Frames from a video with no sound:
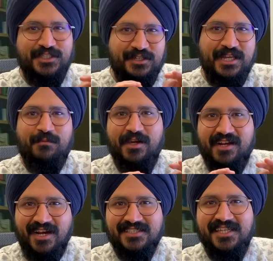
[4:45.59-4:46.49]
Today we
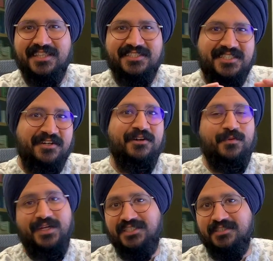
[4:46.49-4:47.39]
are asking the central
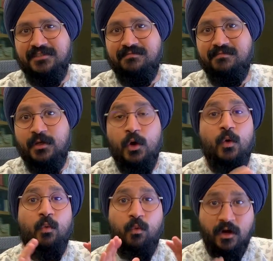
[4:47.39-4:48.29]
question:
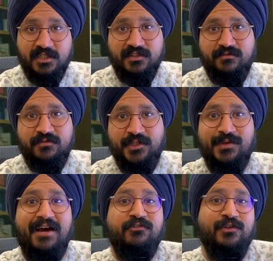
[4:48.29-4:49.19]
what if
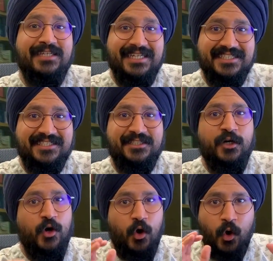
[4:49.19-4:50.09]
you have to list
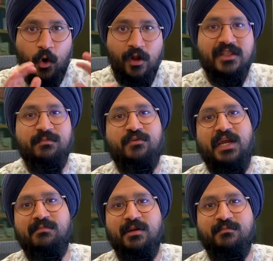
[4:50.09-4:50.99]
all the
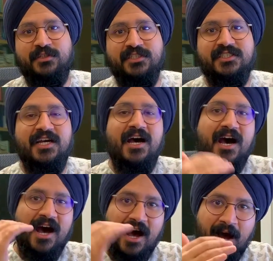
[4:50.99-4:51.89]
prime numbers
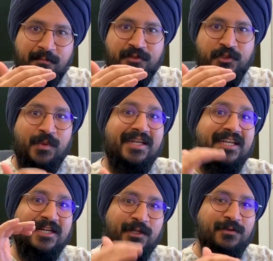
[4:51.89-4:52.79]
up to and
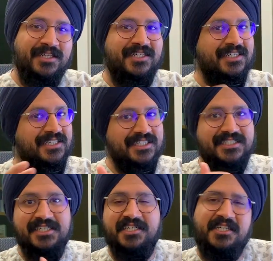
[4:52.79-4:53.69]
including a
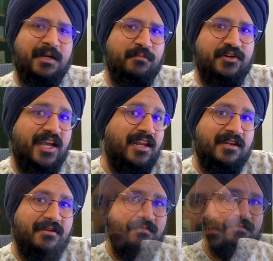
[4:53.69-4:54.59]
certain number n?
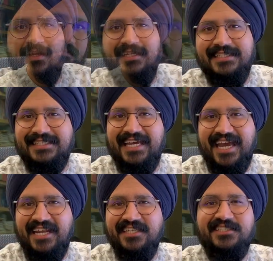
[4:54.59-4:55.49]
Say
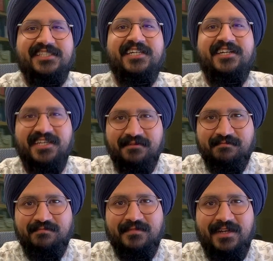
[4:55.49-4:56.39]
n is 30.
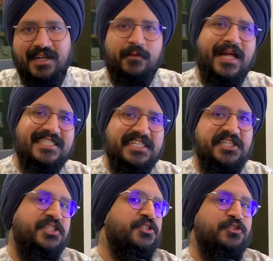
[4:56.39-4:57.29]
Now that's
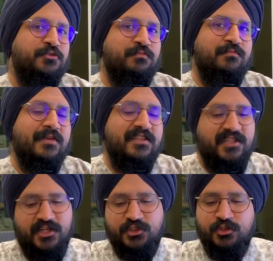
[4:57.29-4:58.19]
easy to do.
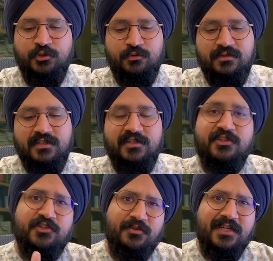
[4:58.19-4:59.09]
There is 2,
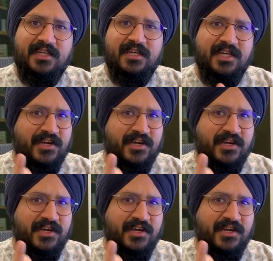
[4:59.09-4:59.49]
3,